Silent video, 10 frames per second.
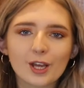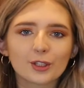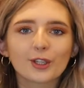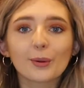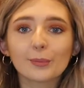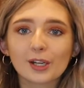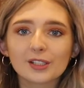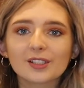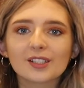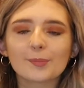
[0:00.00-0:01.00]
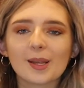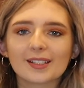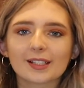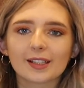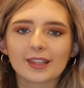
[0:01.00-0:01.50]
So impressions is
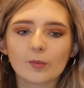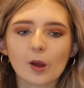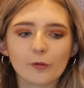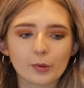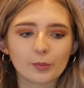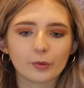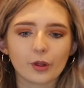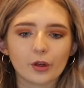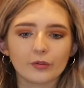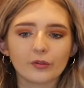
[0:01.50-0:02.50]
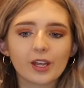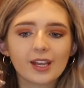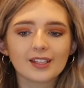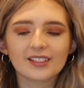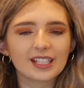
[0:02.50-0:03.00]
basically the amount of people that have
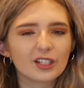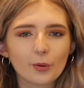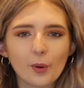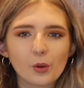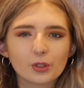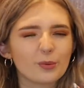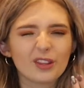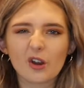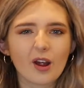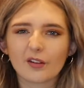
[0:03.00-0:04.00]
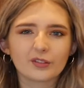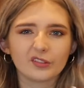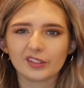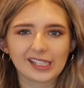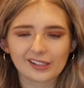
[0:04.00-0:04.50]
seen your post, but they don't have to have
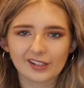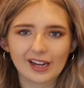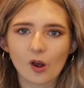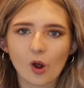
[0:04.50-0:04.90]
clicked on it,